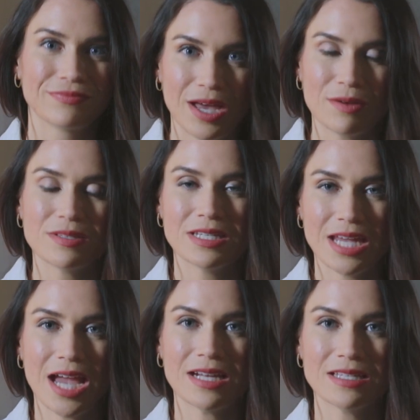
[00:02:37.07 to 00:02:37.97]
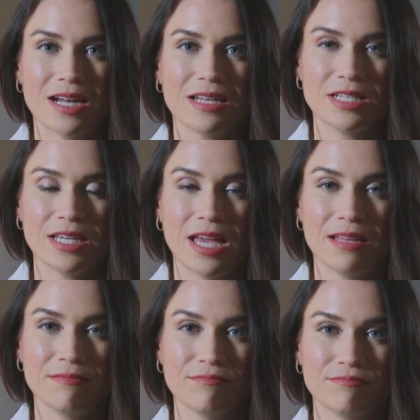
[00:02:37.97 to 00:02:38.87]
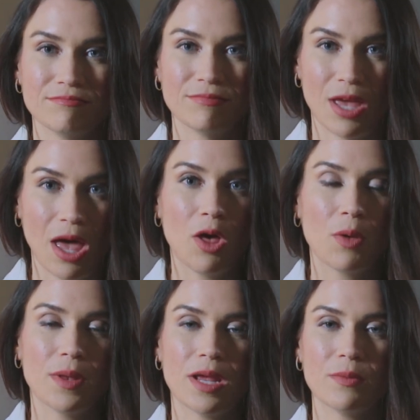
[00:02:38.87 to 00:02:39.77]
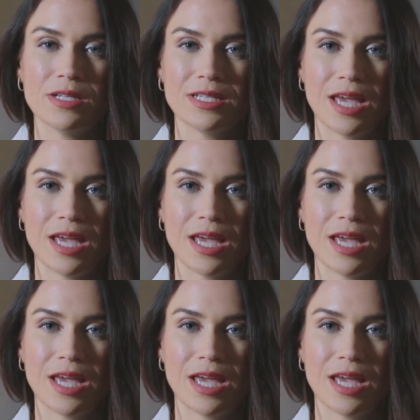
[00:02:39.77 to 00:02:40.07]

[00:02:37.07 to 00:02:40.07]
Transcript: was the day I decided to get help, and I went to